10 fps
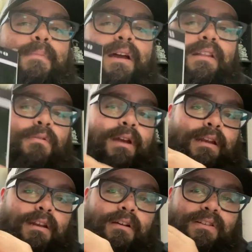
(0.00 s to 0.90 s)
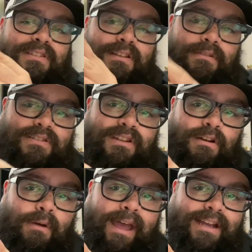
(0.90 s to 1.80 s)
By the way, notice there is
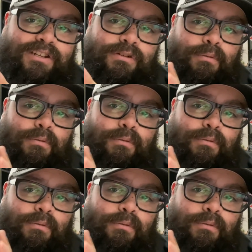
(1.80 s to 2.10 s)
no actual